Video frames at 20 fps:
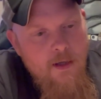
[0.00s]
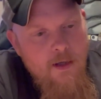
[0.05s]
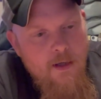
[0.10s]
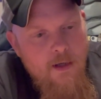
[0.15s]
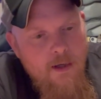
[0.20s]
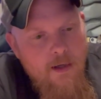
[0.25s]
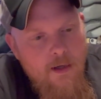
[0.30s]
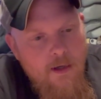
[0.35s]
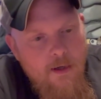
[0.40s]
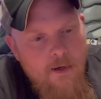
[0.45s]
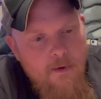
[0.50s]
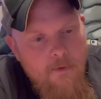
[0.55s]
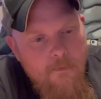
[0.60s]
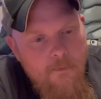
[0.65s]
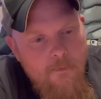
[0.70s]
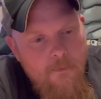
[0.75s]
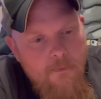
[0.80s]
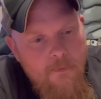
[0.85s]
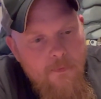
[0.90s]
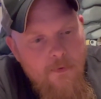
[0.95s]

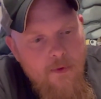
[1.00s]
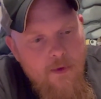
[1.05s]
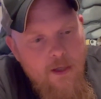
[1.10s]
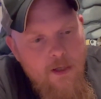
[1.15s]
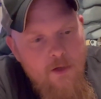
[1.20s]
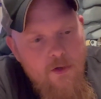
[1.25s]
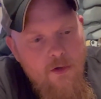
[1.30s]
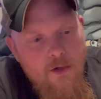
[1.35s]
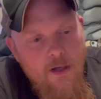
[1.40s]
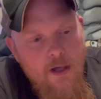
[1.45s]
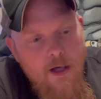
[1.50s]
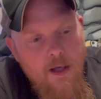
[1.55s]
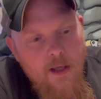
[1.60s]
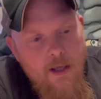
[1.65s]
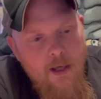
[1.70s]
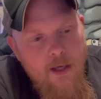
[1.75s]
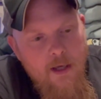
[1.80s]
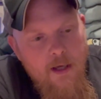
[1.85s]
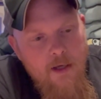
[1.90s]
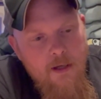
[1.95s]
Then you got
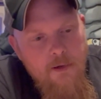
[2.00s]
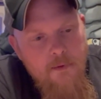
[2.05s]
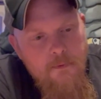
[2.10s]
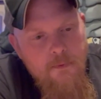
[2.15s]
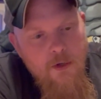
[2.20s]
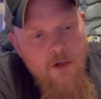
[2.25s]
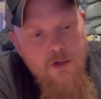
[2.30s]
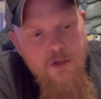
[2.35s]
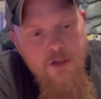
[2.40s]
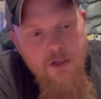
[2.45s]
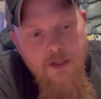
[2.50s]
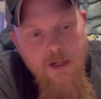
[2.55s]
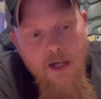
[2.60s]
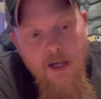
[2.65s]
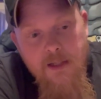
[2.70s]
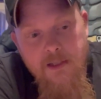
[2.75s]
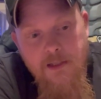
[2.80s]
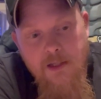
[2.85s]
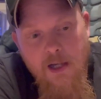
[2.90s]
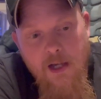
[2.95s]
a
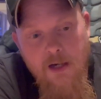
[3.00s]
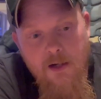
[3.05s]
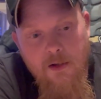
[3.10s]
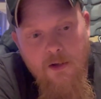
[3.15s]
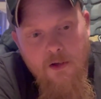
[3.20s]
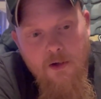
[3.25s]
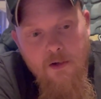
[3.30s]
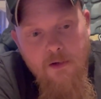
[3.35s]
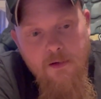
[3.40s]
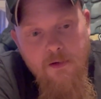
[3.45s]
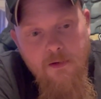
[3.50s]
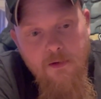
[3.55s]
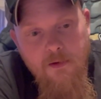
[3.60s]
merchandise catalog,